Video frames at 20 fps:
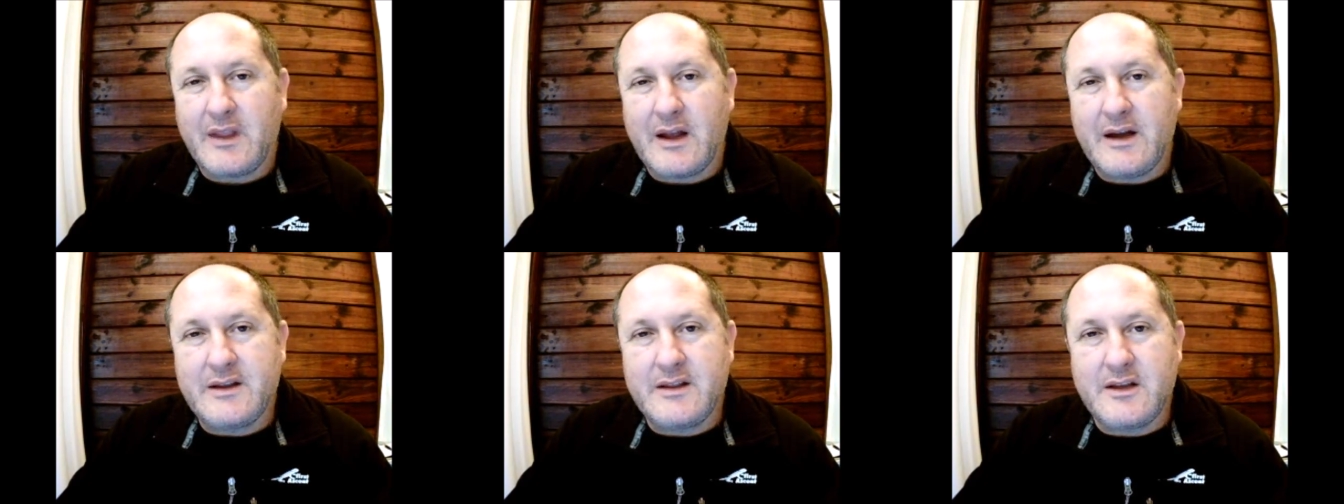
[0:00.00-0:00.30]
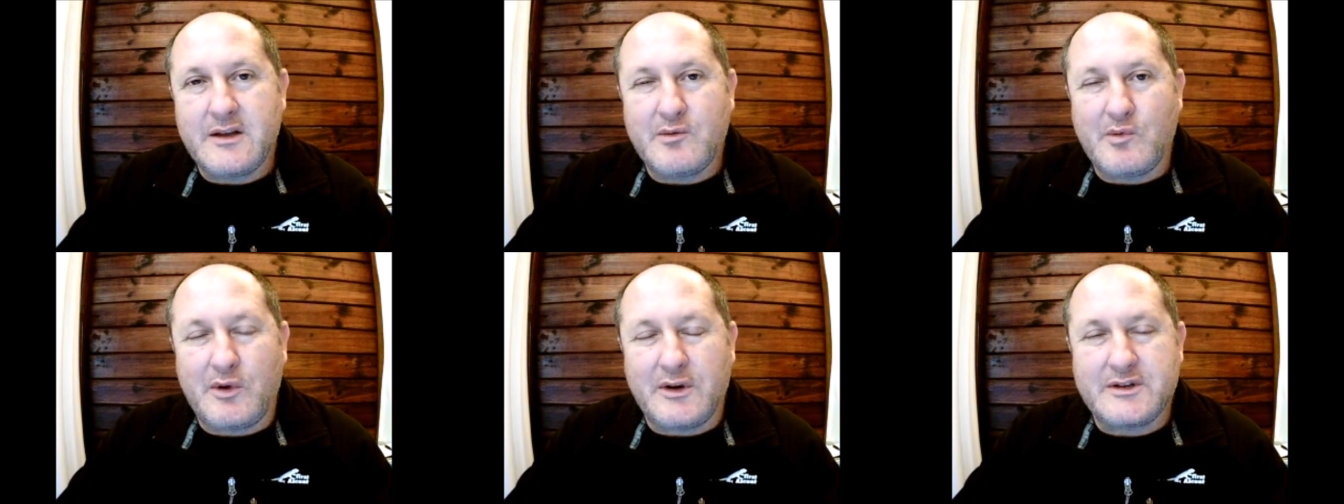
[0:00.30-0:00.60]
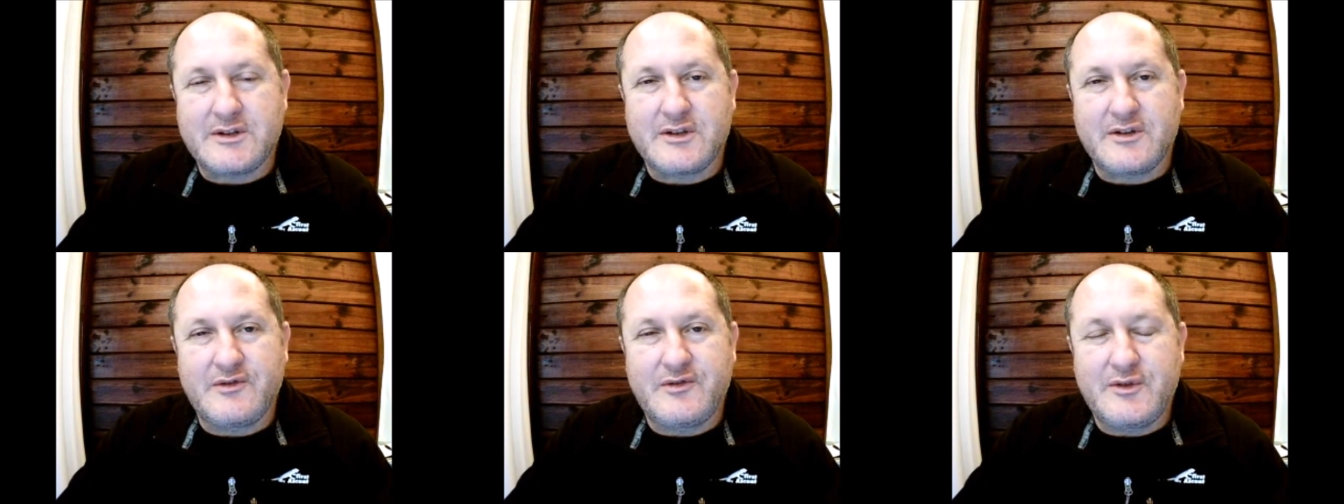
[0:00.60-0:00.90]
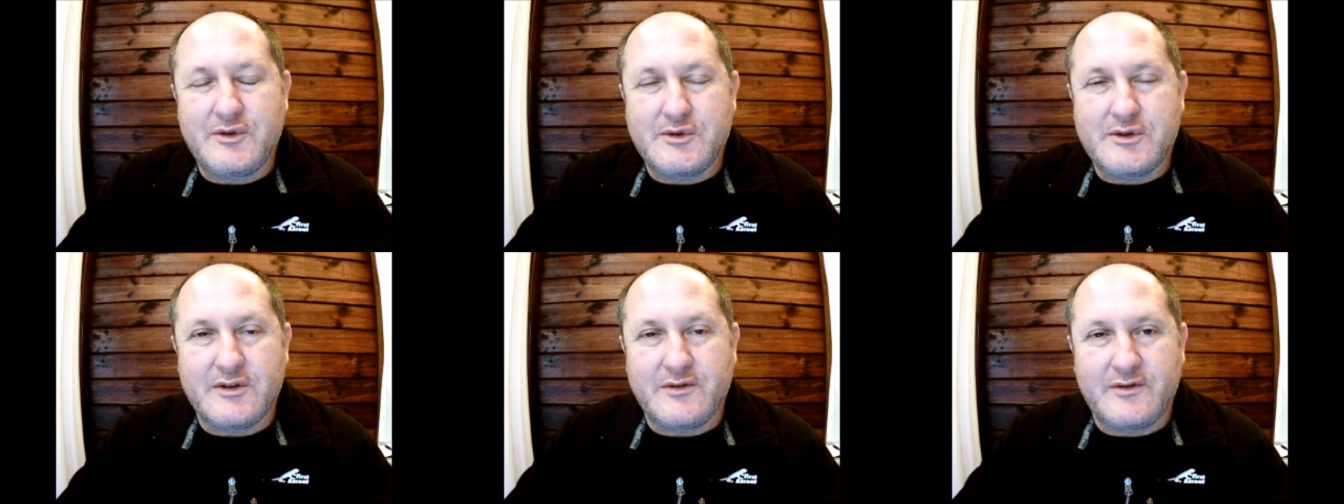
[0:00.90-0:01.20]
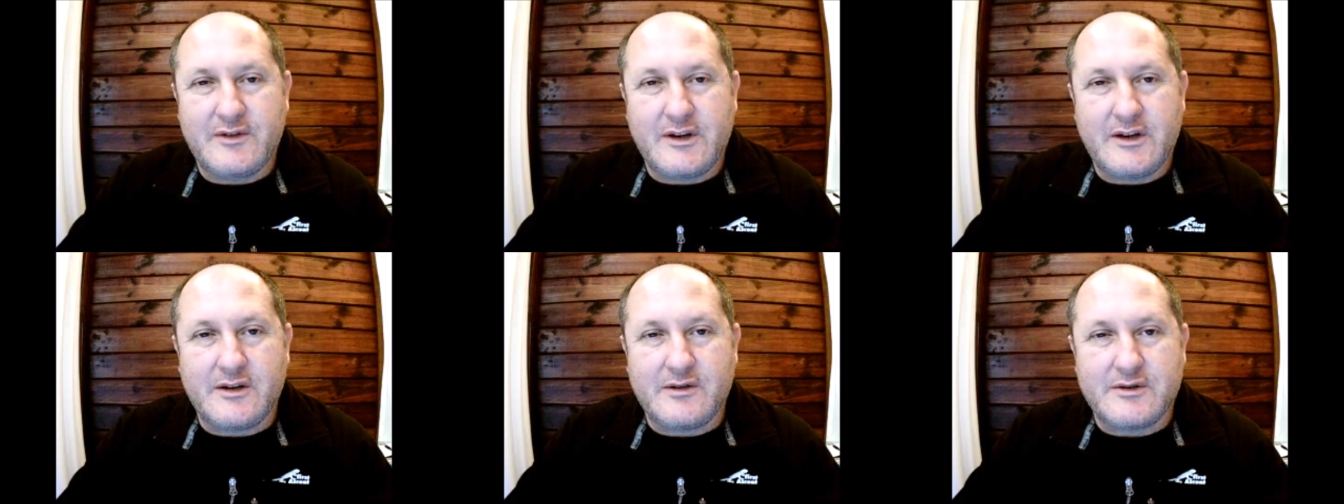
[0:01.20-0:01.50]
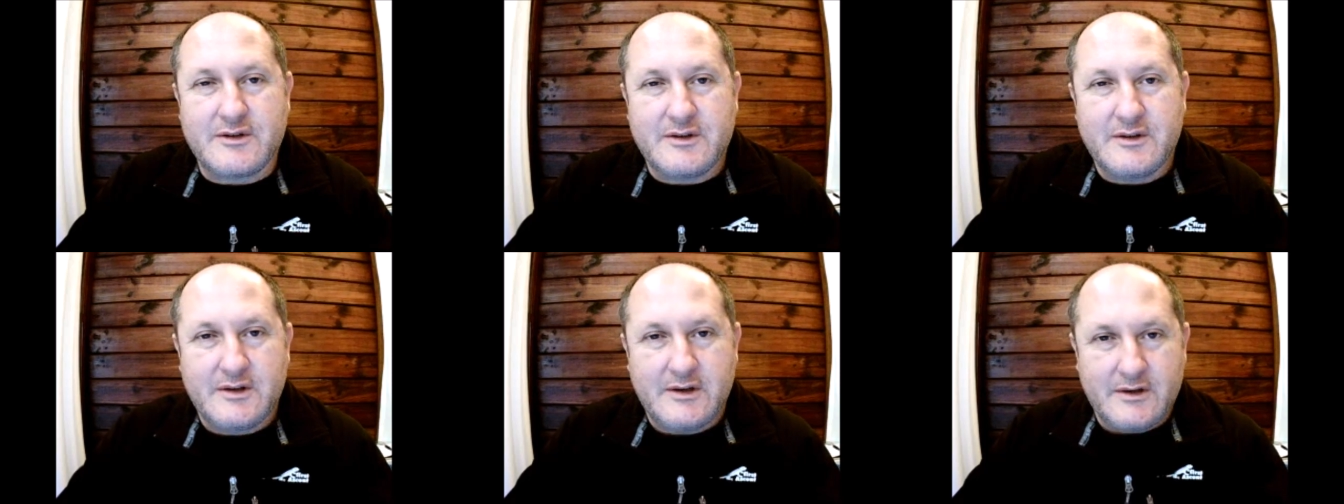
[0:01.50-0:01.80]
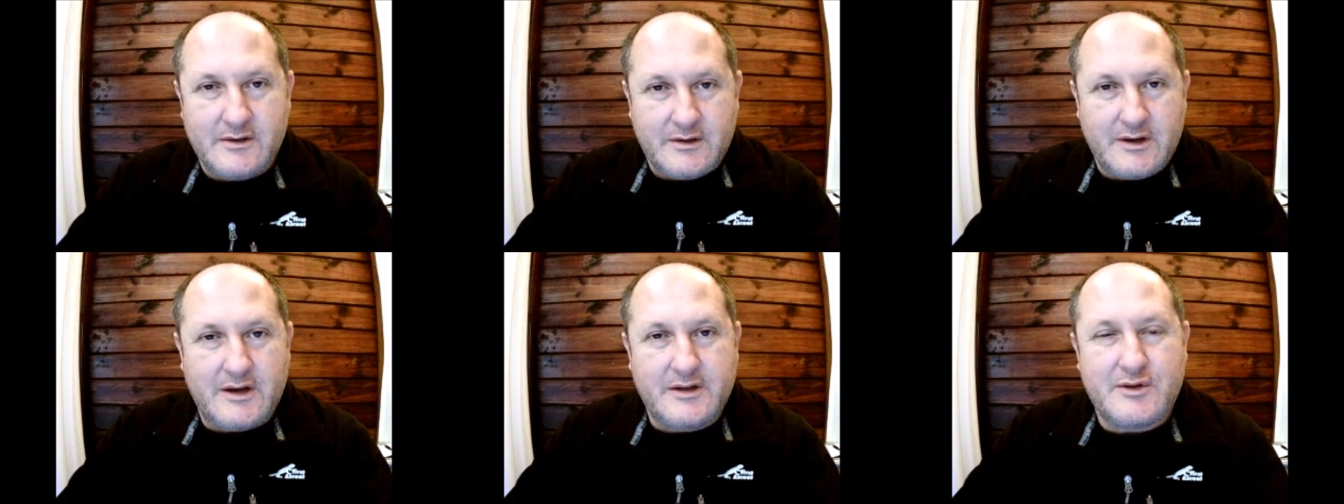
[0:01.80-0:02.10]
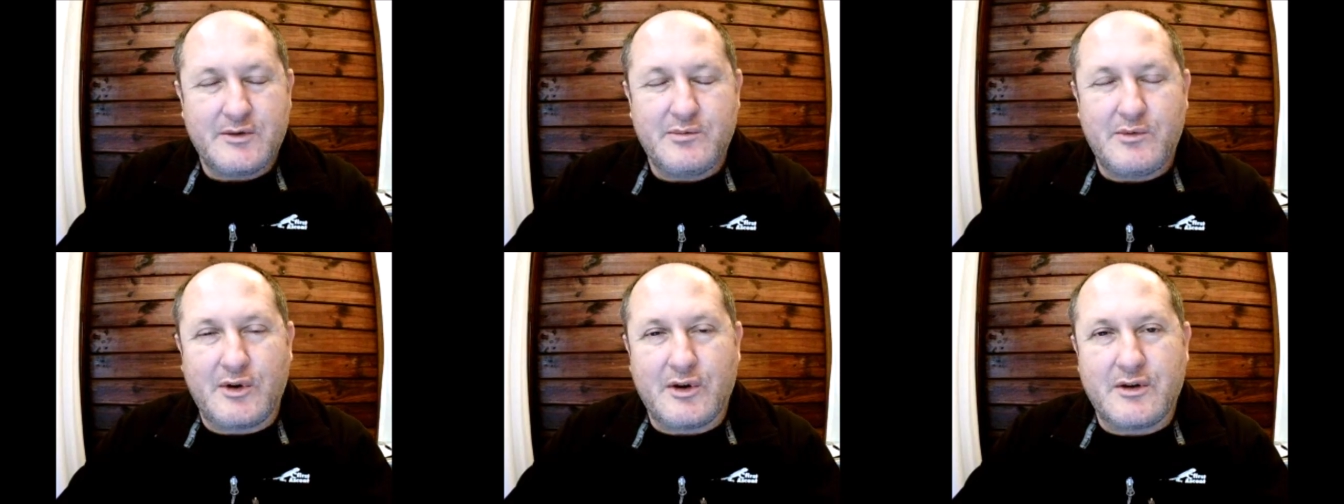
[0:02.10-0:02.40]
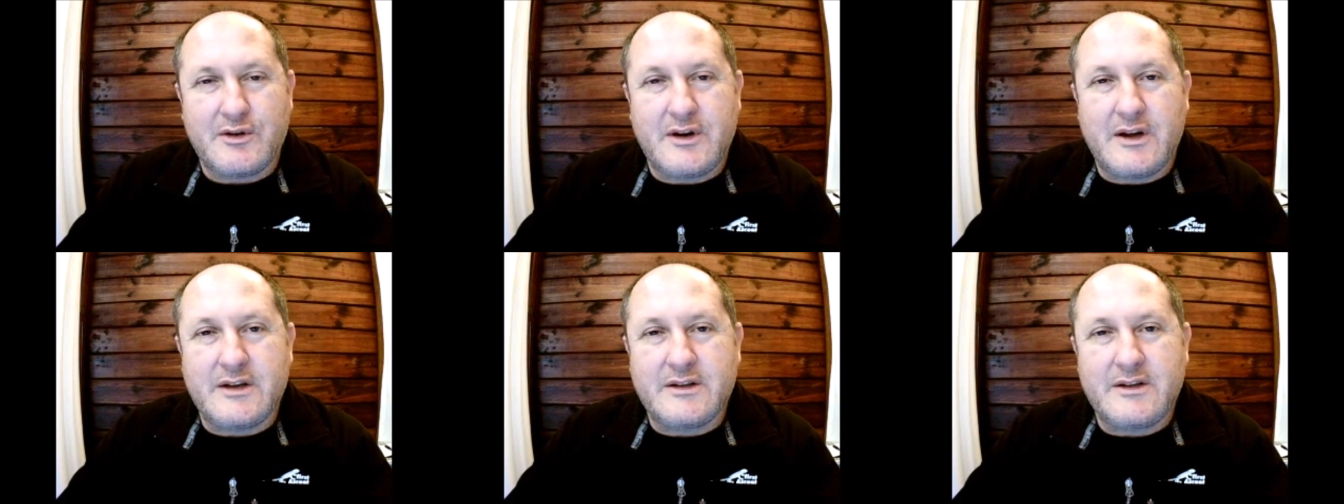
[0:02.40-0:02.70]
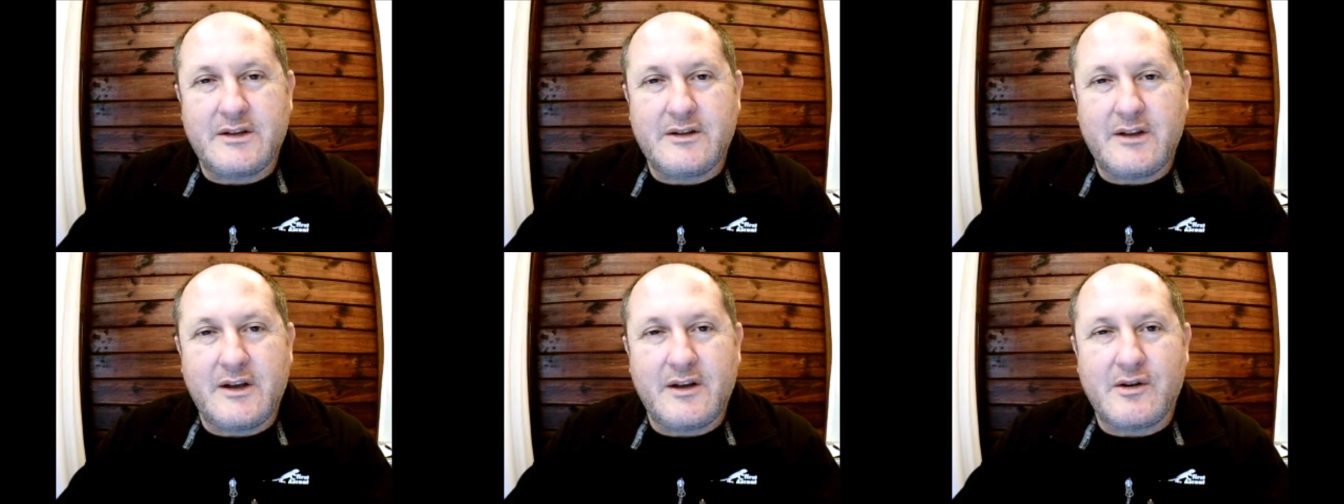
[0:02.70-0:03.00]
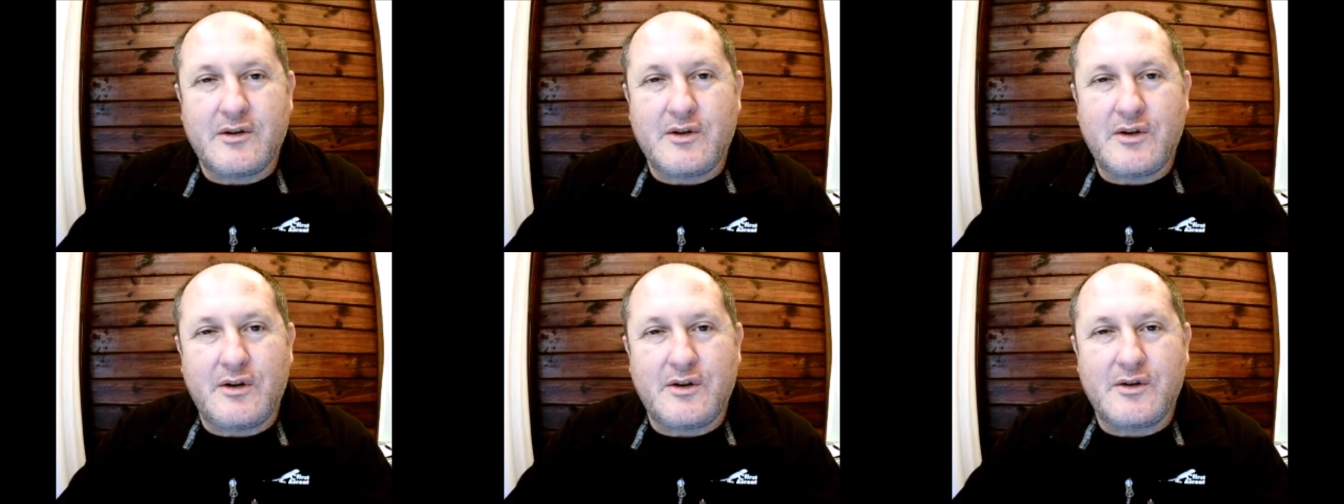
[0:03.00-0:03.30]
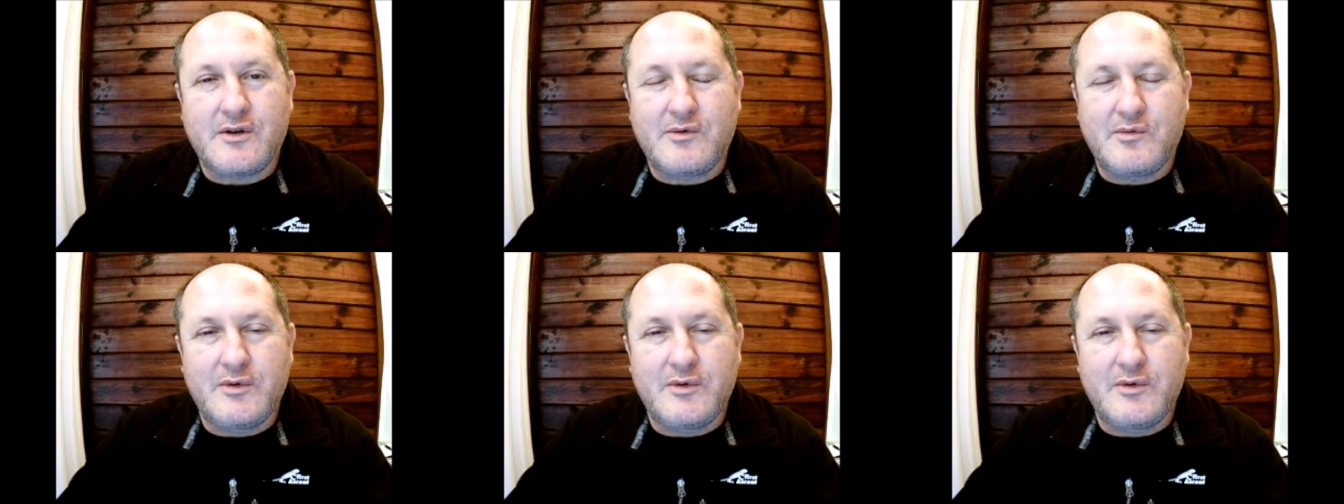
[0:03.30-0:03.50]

and then watch the future videos. And tomorrow night at 8 o'clock,